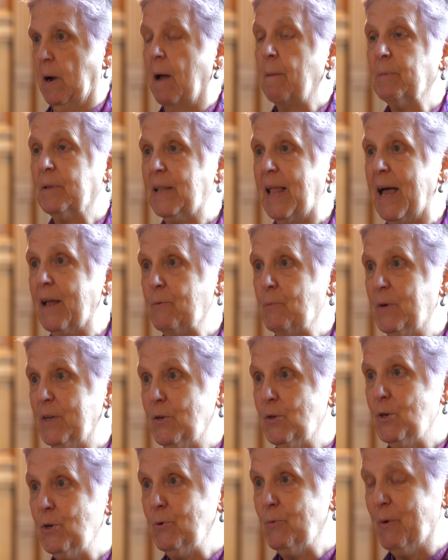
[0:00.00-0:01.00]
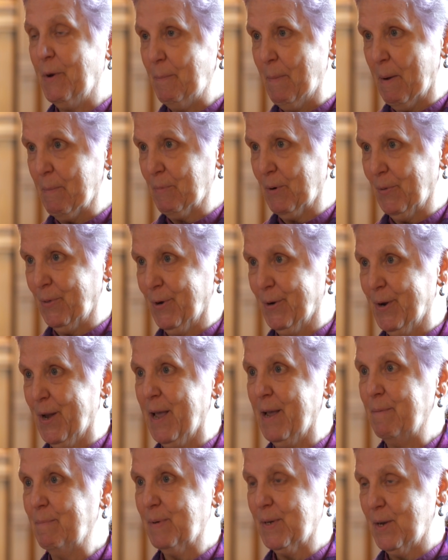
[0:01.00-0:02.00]
I'm glad we do remember their
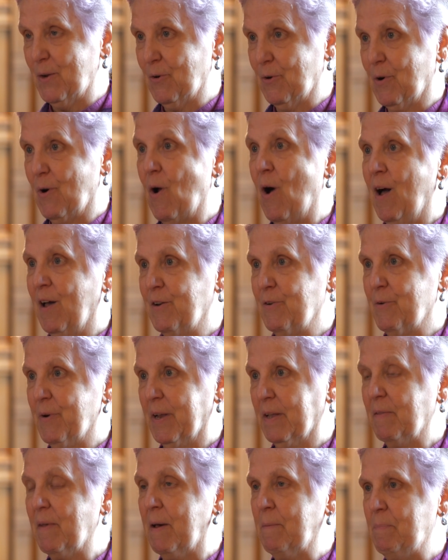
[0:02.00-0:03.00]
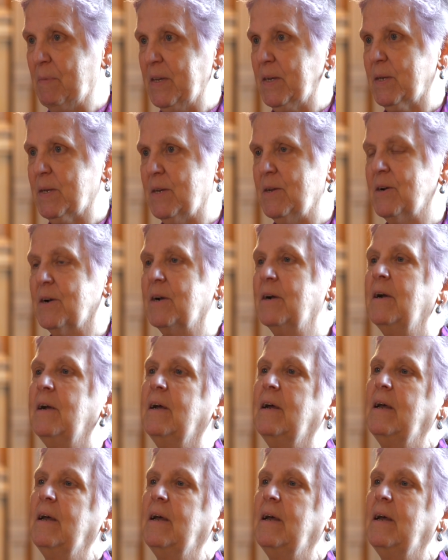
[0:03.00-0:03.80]
names and are honoring them this year.